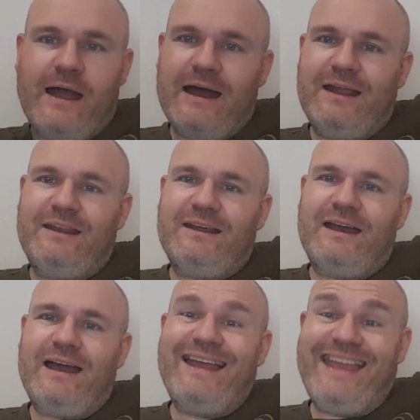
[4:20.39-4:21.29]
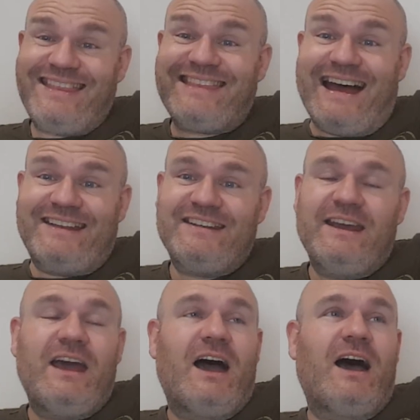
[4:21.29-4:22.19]
And I get that.
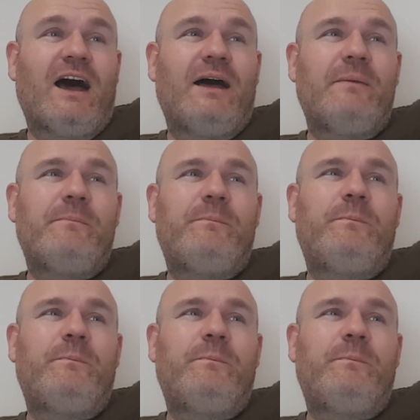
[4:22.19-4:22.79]
Uh,